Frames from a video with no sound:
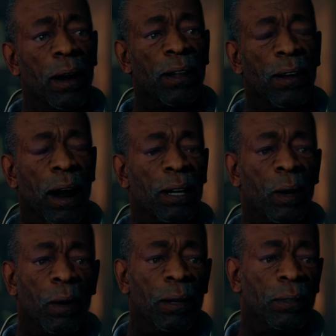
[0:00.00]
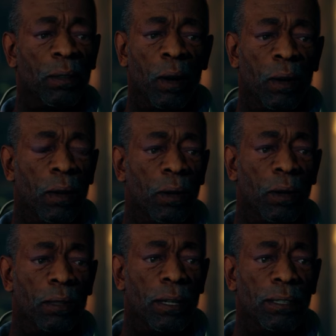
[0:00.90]
I thought you understood what
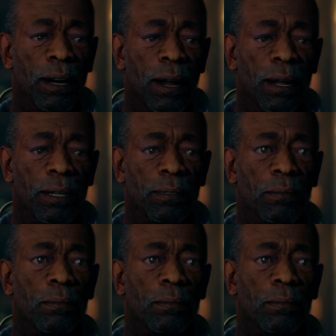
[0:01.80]
was at stake.